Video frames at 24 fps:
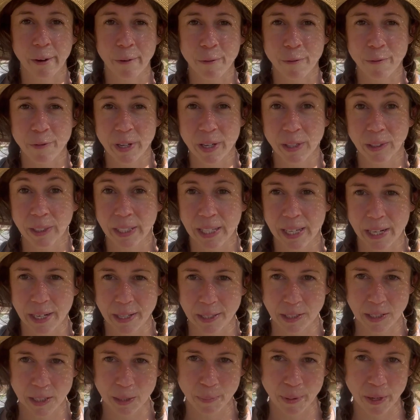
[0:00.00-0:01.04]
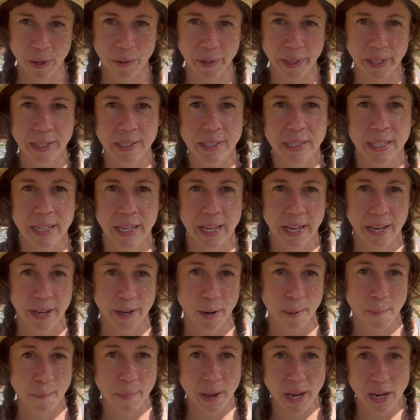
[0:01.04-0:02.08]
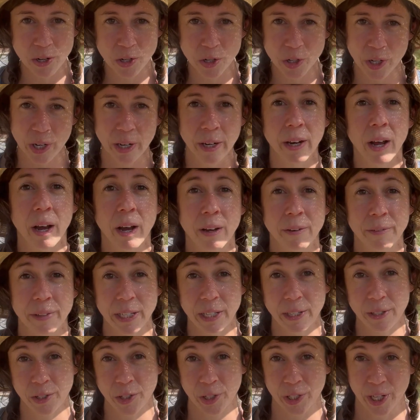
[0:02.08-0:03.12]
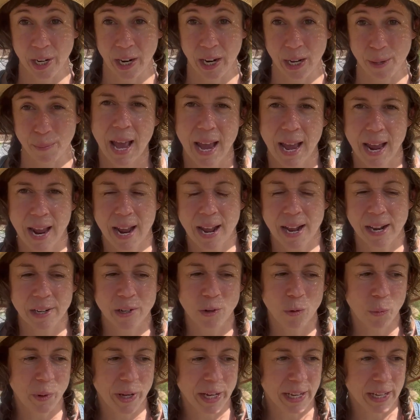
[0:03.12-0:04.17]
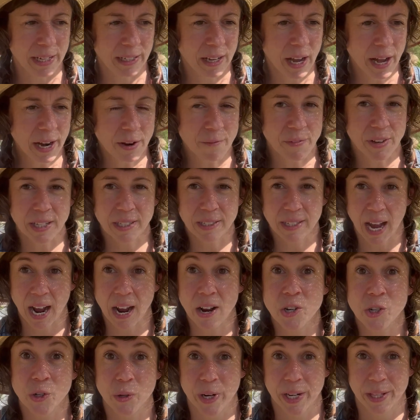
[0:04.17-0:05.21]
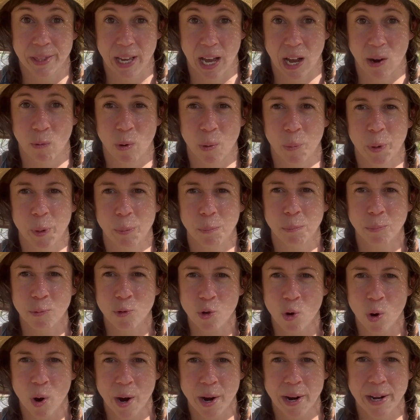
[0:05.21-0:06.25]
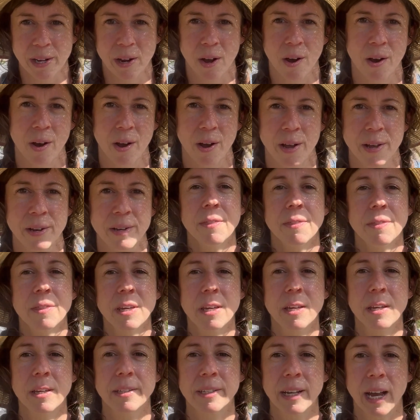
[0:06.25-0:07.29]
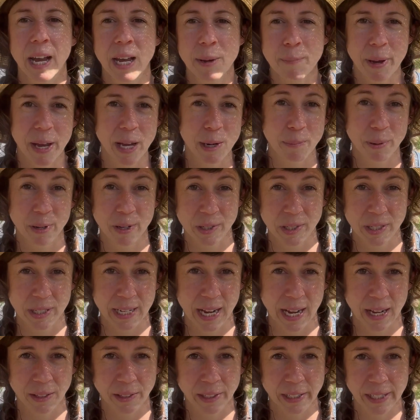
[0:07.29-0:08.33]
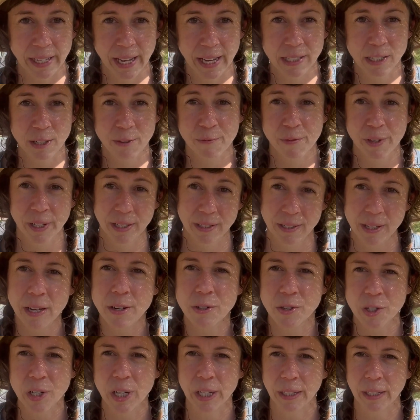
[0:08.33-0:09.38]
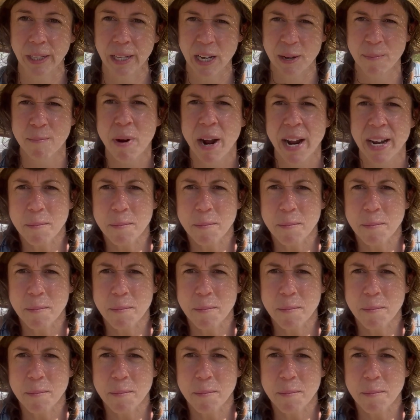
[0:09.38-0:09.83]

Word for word: feeling and experience and animation of each type. And we can kind of exaggerate that when we're trying on the type 8 personality as a fixation. And it might